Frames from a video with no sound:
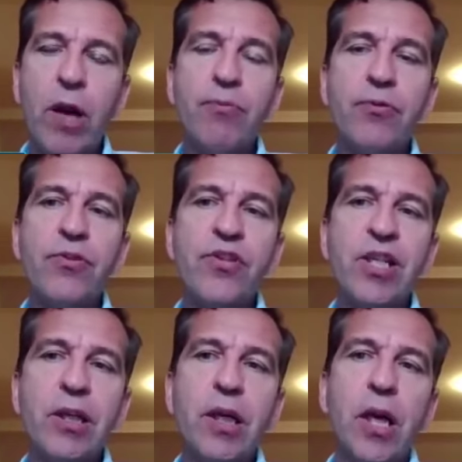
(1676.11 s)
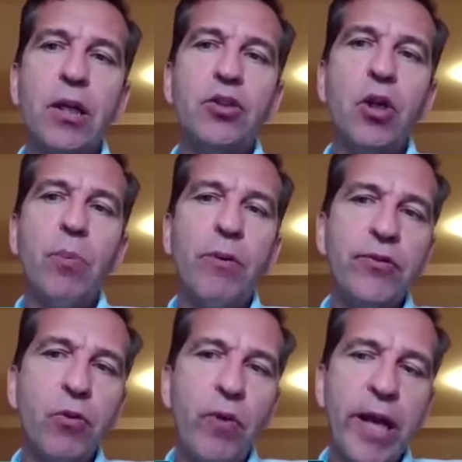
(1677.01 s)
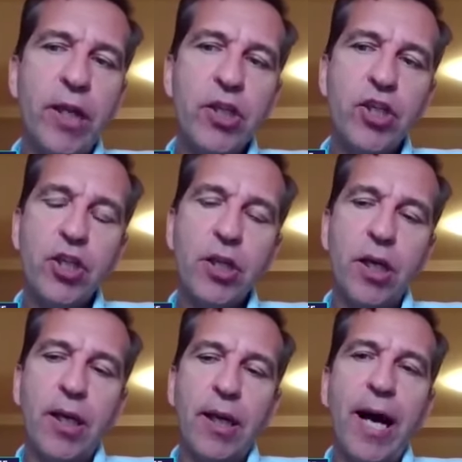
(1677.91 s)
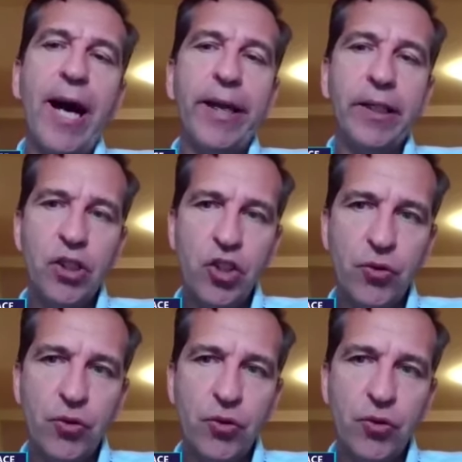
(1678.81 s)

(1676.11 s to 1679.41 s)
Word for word: We are producing top of the range hiking